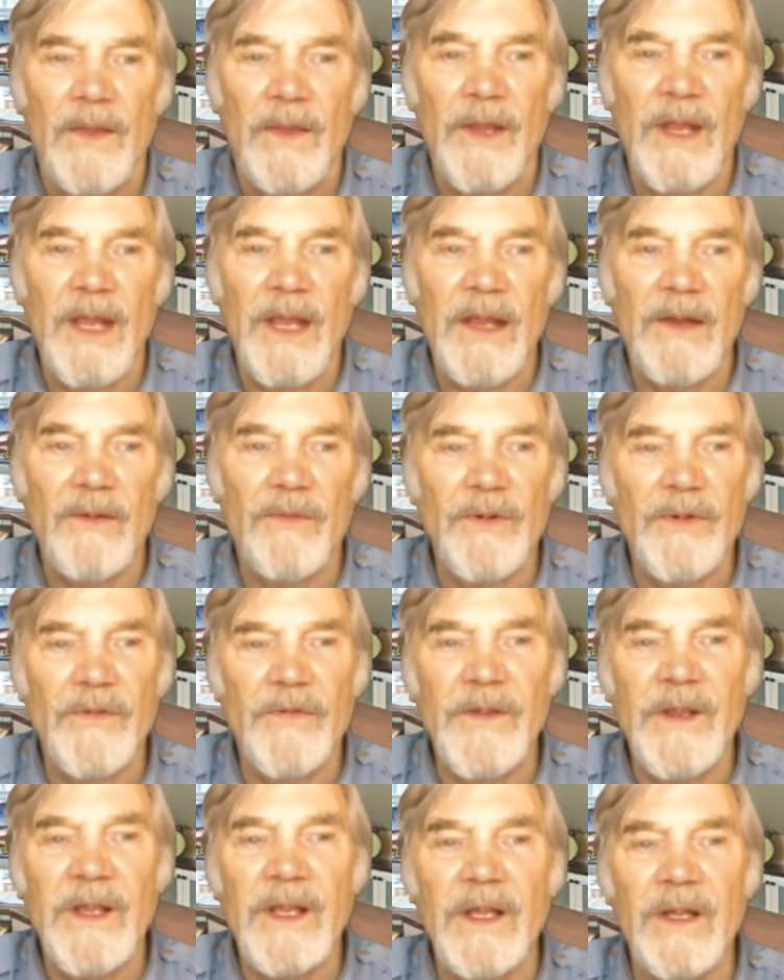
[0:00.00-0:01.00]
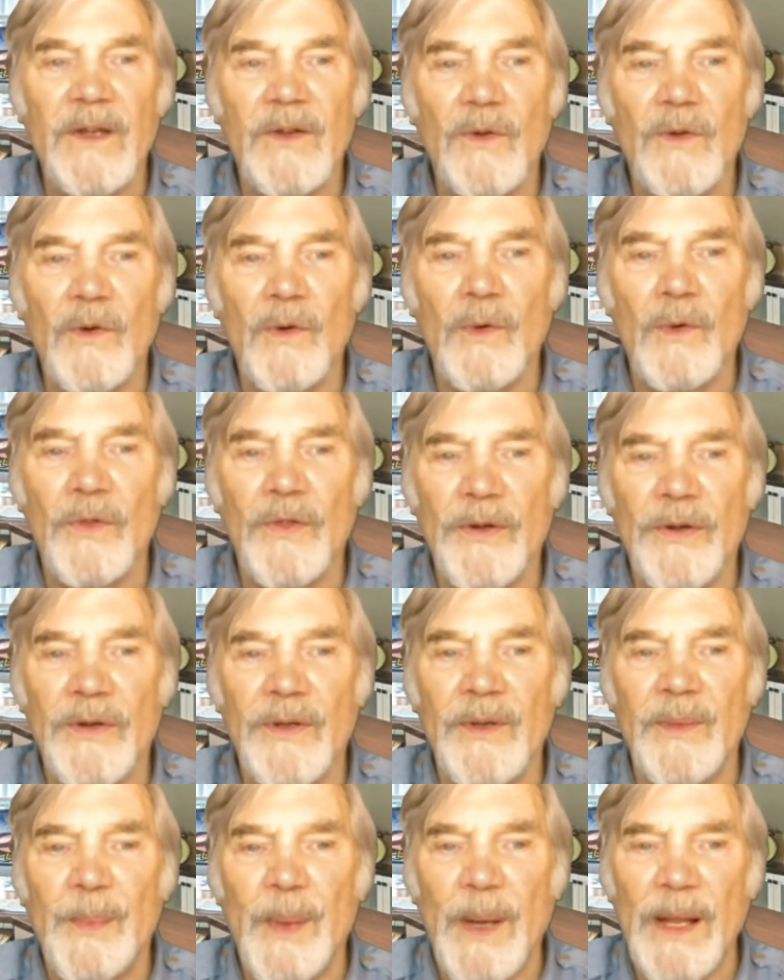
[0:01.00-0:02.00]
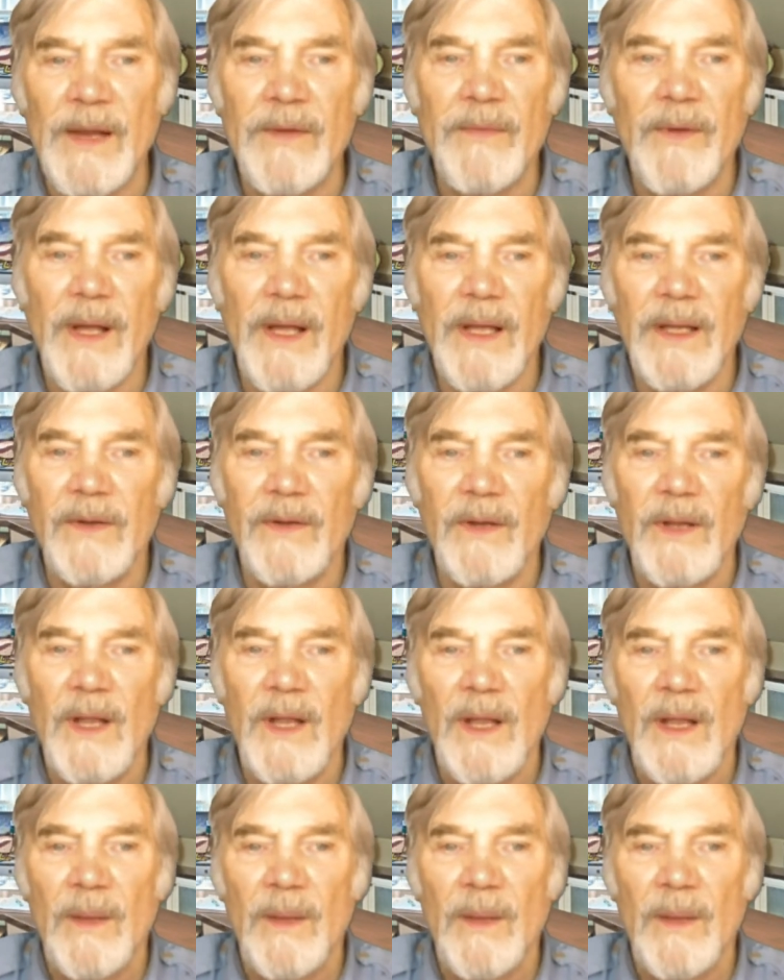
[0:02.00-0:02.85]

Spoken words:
The revered author and playwright